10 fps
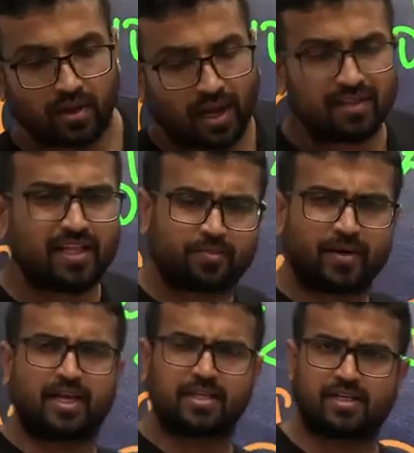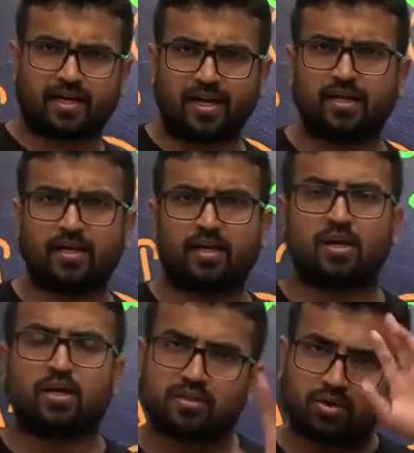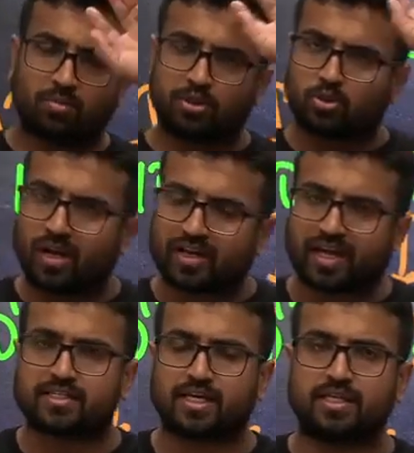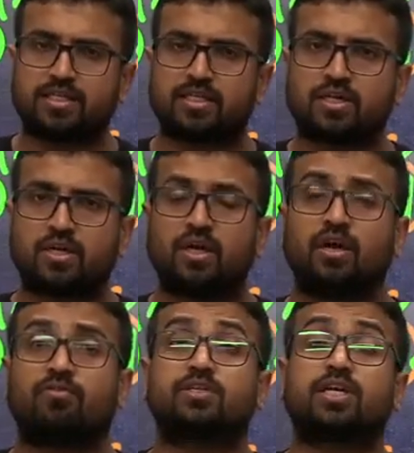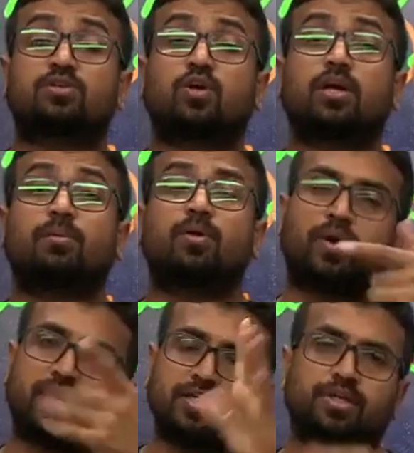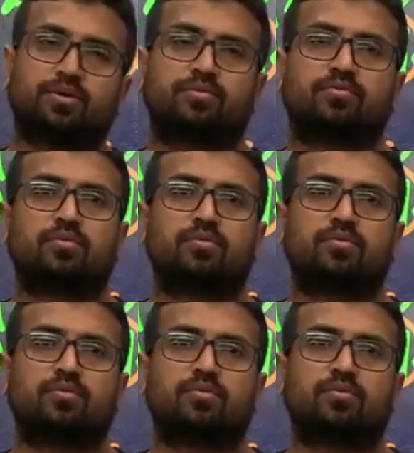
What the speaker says: And that's pretty easy, right? There will be 12 cases which has got double 1 and 0.